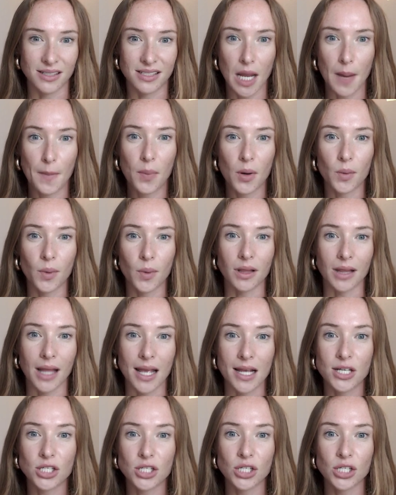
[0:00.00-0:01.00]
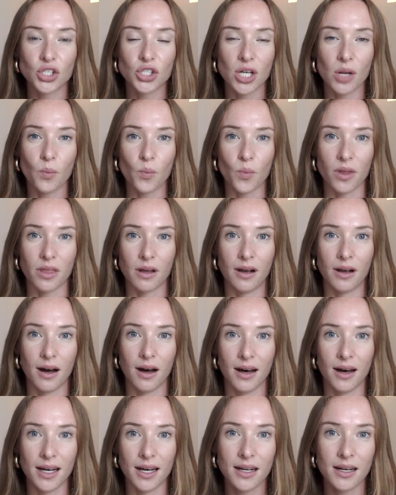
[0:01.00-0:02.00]
deeper relationship with
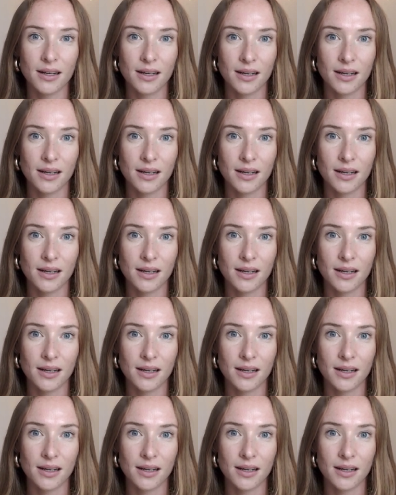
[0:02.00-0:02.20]
God.